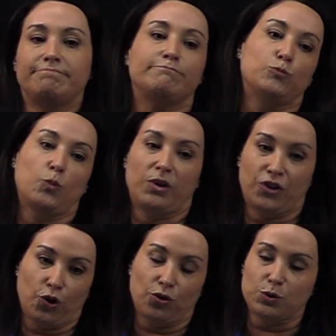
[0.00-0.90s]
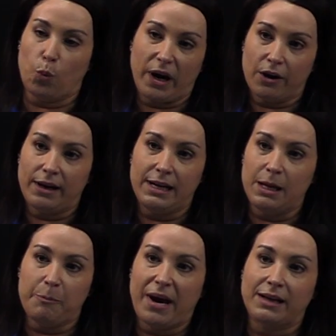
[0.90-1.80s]
what the girl's wearing
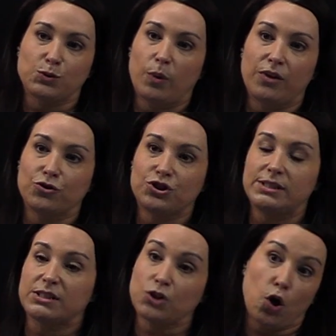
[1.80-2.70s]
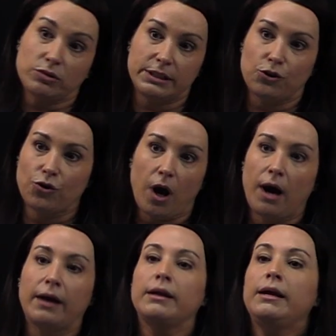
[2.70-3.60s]
impacts whether she's assaulted or not.